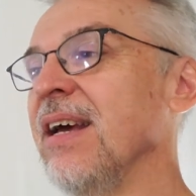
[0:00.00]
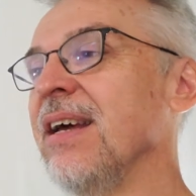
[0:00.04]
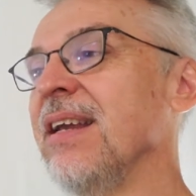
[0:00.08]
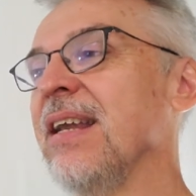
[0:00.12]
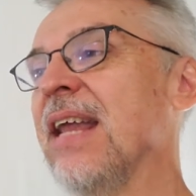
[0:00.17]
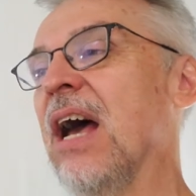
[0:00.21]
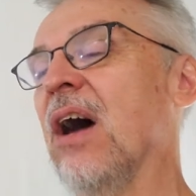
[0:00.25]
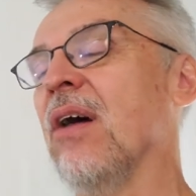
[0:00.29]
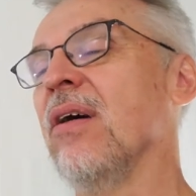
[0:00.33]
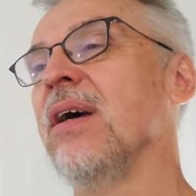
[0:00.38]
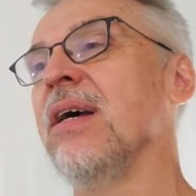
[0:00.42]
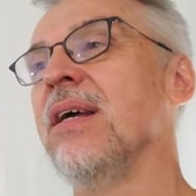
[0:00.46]

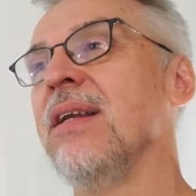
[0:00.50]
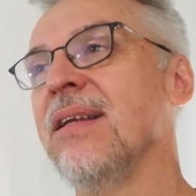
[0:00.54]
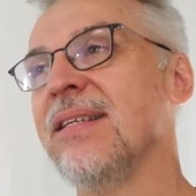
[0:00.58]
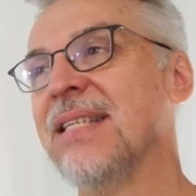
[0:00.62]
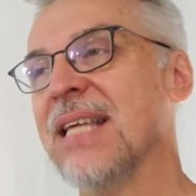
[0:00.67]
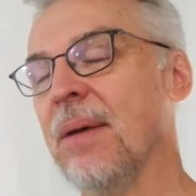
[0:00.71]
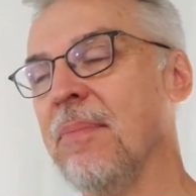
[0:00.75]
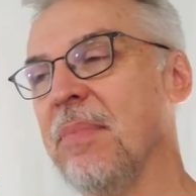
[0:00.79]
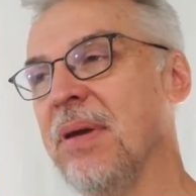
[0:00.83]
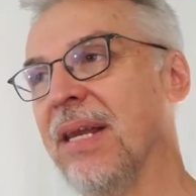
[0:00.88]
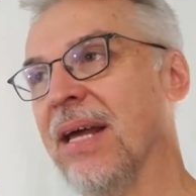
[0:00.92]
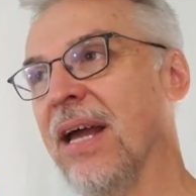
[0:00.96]
Now, does
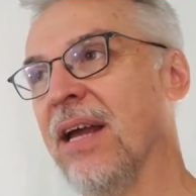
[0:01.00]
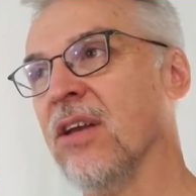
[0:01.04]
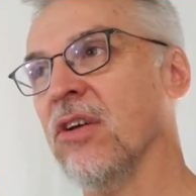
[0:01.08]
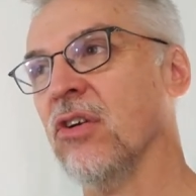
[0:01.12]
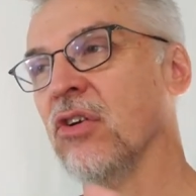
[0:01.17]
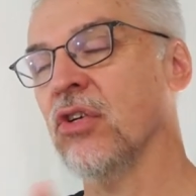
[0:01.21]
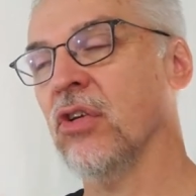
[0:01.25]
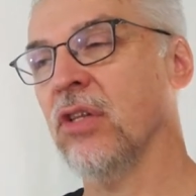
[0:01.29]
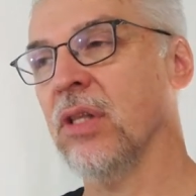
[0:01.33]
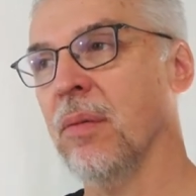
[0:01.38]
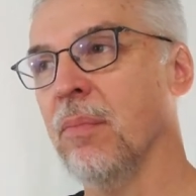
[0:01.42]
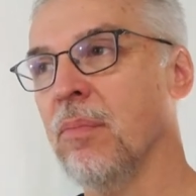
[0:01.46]
that mean I
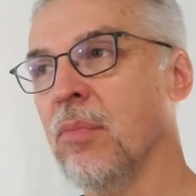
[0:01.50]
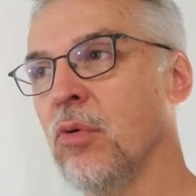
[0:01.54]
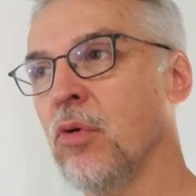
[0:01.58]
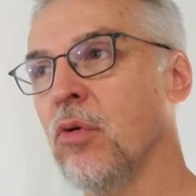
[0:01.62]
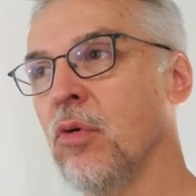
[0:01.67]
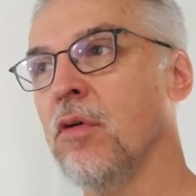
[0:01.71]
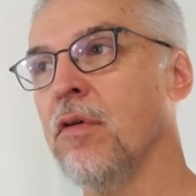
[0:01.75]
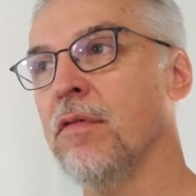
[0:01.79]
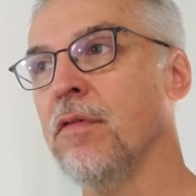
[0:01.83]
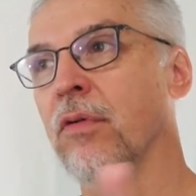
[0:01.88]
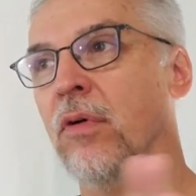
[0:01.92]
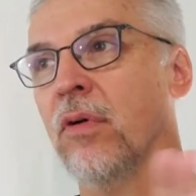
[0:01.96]
understood the
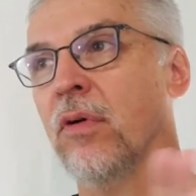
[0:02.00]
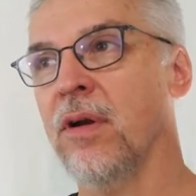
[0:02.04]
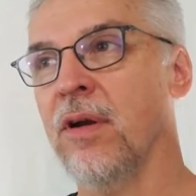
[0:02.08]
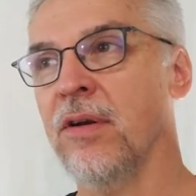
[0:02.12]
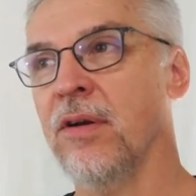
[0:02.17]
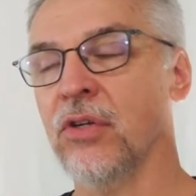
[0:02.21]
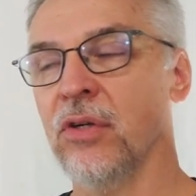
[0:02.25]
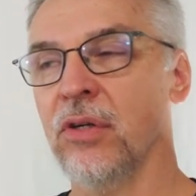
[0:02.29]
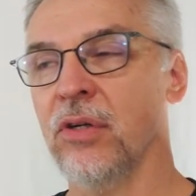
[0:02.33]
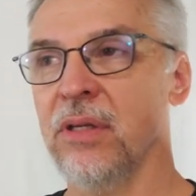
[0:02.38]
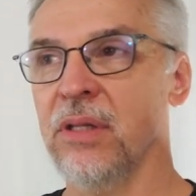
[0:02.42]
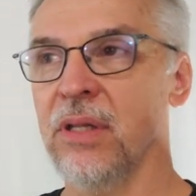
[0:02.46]
move or
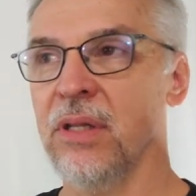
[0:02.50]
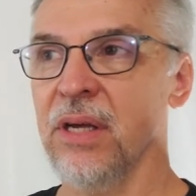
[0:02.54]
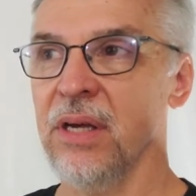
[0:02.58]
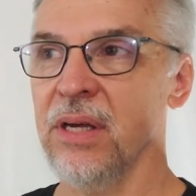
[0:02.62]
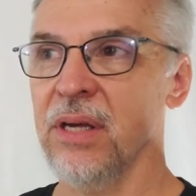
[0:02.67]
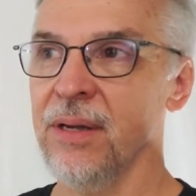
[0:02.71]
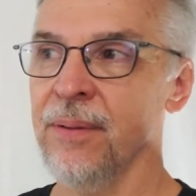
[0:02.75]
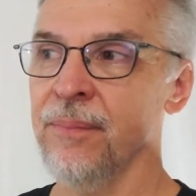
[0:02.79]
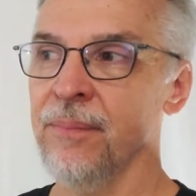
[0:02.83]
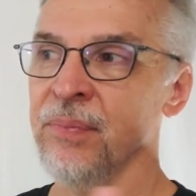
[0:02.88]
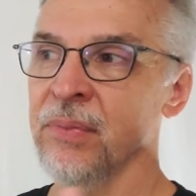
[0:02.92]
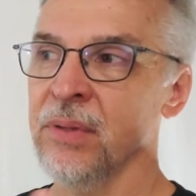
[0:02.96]
understood
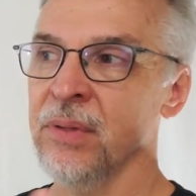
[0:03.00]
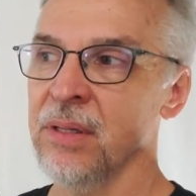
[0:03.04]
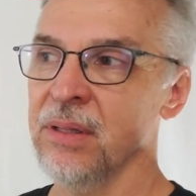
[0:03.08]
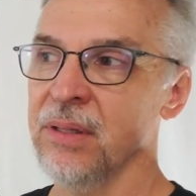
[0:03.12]
the